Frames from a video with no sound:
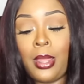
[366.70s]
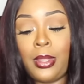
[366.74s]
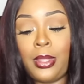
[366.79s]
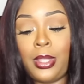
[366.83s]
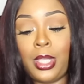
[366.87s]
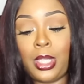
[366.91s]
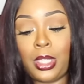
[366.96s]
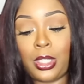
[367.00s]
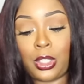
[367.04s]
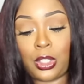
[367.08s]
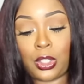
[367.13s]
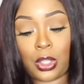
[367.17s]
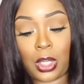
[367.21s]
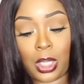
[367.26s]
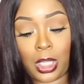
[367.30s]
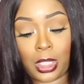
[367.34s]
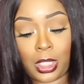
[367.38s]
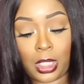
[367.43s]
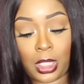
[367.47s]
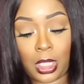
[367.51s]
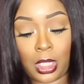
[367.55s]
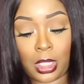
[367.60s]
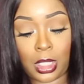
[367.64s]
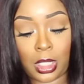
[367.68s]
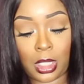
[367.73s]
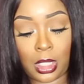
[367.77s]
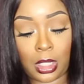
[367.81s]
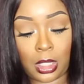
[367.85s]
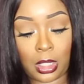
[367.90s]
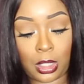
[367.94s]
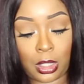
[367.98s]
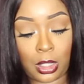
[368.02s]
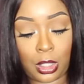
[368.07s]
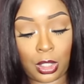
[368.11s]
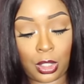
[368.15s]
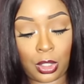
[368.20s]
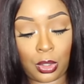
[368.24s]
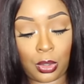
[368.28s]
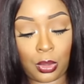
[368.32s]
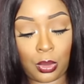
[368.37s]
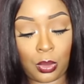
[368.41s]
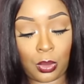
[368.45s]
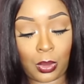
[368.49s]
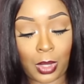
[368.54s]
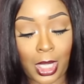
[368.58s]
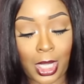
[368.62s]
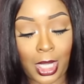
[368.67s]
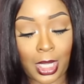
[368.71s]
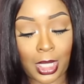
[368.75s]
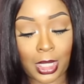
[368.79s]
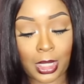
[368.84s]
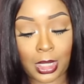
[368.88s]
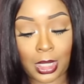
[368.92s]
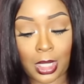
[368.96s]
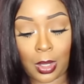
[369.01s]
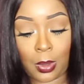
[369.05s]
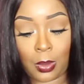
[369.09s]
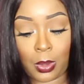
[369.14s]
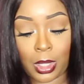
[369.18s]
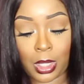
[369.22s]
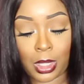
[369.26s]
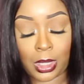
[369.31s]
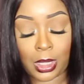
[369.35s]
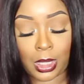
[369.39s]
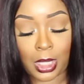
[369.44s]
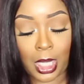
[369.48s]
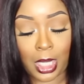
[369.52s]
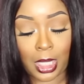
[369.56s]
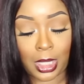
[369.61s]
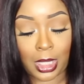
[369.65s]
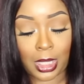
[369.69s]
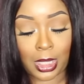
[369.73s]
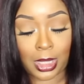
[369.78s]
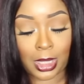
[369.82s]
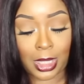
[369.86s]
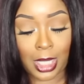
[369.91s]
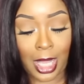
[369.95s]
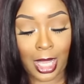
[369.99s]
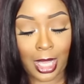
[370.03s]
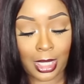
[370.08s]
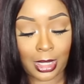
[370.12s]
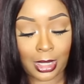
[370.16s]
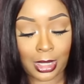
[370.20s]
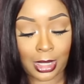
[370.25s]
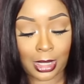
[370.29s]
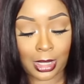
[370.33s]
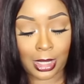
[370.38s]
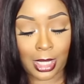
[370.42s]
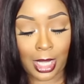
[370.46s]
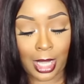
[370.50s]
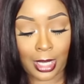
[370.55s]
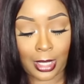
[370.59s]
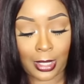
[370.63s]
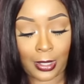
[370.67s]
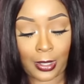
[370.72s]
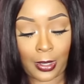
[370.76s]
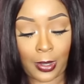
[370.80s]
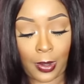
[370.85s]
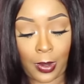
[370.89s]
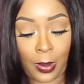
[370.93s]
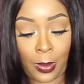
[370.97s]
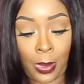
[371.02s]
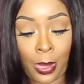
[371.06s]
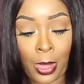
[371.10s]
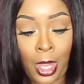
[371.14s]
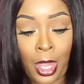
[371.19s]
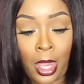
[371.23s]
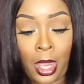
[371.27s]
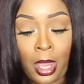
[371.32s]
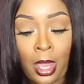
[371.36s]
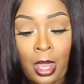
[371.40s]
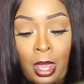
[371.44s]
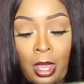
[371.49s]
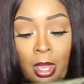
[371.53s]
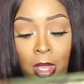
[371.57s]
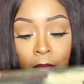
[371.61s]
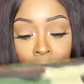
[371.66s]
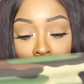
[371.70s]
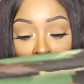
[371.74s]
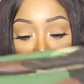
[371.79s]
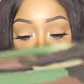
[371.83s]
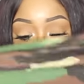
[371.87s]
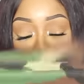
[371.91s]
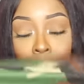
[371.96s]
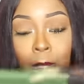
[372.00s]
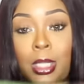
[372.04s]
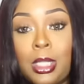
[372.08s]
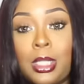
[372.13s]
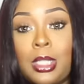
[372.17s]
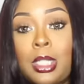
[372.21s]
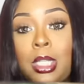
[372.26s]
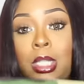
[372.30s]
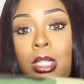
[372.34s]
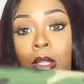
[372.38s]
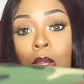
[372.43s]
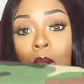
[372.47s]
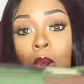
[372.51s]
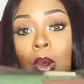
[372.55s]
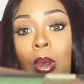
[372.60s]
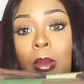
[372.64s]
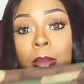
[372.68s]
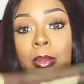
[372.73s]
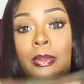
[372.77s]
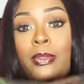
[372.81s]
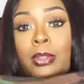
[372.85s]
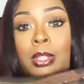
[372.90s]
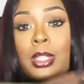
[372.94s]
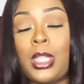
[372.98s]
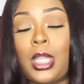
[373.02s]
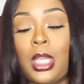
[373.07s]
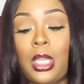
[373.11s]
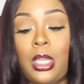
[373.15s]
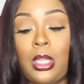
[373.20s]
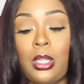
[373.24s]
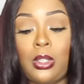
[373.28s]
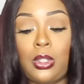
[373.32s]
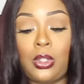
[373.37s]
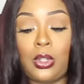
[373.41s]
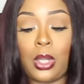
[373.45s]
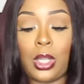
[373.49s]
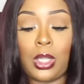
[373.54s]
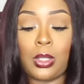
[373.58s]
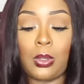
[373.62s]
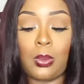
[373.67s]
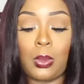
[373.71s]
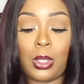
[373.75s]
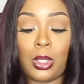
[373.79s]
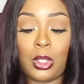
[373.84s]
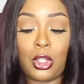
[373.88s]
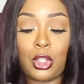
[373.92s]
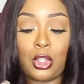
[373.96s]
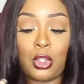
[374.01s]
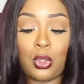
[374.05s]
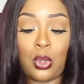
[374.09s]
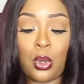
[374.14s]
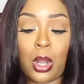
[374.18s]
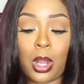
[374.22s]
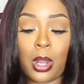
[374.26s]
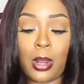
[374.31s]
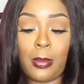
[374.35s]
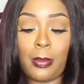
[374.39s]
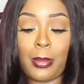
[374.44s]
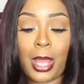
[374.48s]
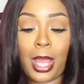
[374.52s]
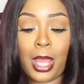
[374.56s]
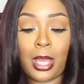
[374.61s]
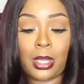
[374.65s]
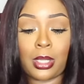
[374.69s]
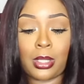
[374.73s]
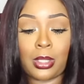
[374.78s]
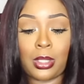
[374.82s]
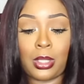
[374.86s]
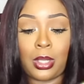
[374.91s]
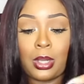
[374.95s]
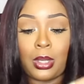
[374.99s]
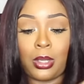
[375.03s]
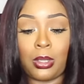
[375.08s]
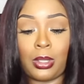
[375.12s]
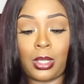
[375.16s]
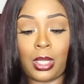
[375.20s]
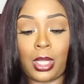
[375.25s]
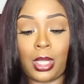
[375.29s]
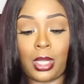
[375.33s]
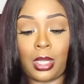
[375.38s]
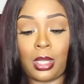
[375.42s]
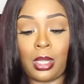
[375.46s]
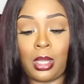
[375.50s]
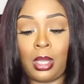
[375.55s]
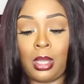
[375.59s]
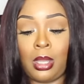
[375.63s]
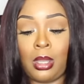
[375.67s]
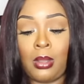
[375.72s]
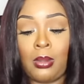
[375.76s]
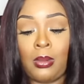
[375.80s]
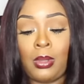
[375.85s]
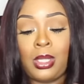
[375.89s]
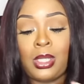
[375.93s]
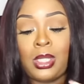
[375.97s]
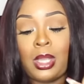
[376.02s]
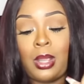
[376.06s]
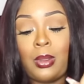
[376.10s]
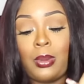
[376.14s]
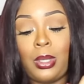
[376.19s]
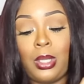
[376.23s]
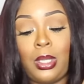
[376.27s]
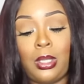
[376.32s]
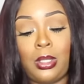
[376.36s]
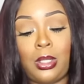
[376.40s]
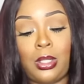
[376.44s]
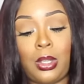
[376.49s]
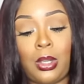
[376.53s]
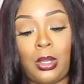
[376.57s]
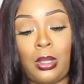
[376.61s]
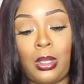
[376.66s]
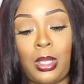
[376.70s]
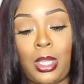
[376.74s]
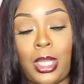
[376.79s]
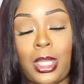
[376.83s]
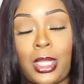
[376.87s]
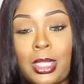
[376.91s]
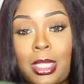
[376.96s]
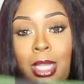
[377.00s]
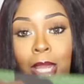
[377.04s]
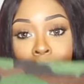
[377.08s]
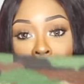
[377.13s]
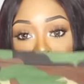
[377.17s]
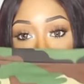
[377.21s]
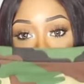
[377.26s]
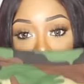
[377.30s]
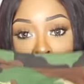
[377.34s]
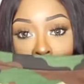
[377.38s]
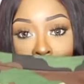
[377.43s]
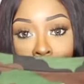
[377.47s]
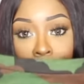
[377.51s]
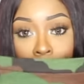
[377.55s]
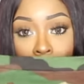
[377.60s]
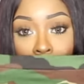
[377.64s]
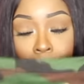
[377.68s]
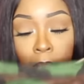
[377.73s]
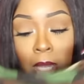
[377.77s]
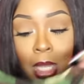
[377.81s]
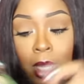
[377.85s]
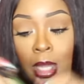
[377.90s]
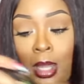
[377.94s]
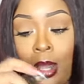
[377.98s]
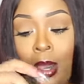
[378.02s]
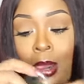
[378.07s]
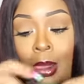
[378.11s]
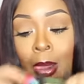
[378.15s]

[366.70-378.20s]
This dress is a 2X, I want to say. The size is not in here. It's just the Orme Fatigue dress with a short mock turtleneck. Well, it's not really a turtleneck. It's like a T-neck.